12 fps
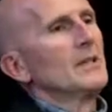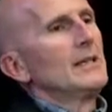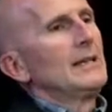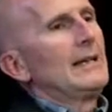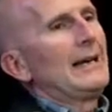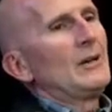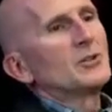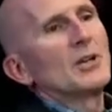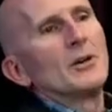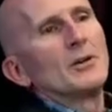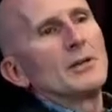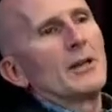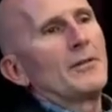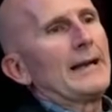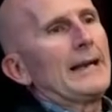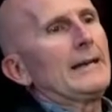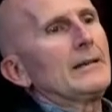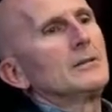I'll tell you
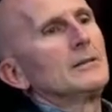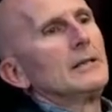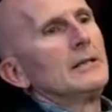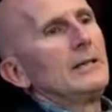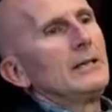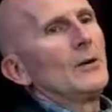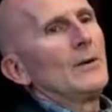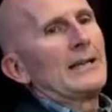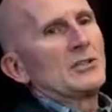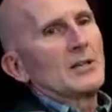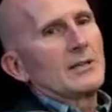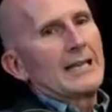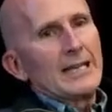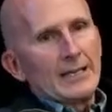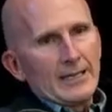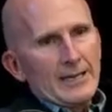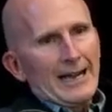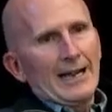that, you know, as a
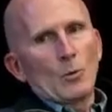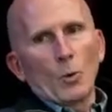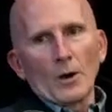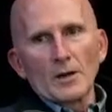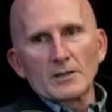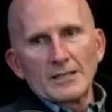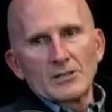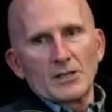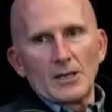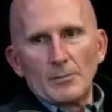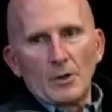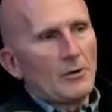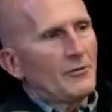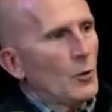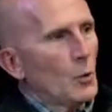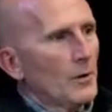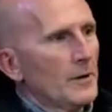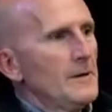kid, I worked at Tomball
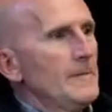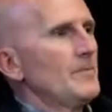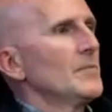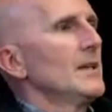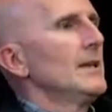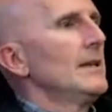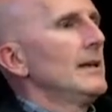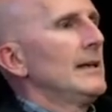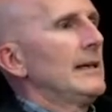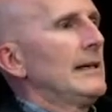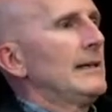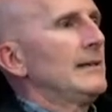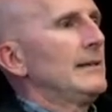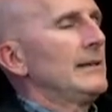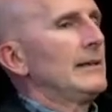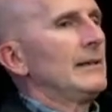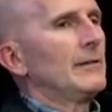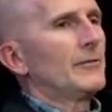Ford uh,
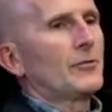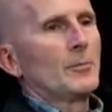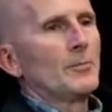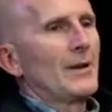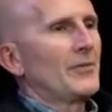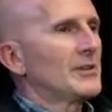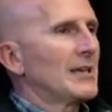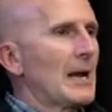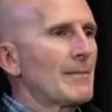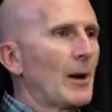uh, from the time I was